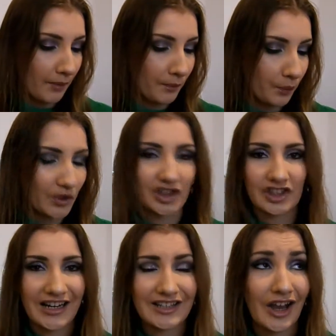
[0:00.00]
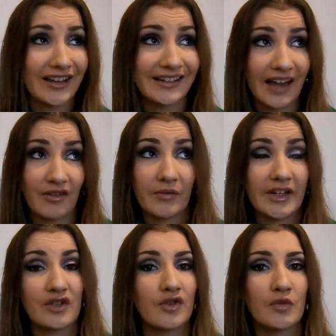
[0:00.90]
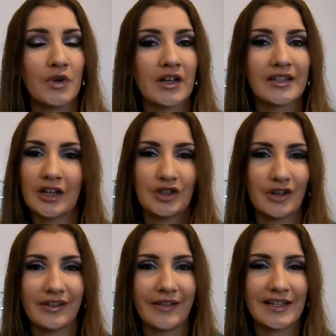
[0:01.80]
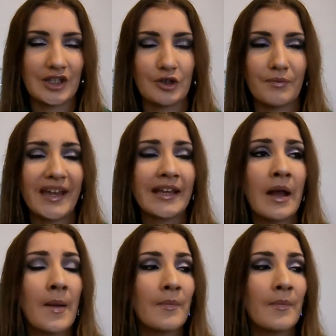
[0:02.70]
which are shades I never reach for because I don't think they suit me,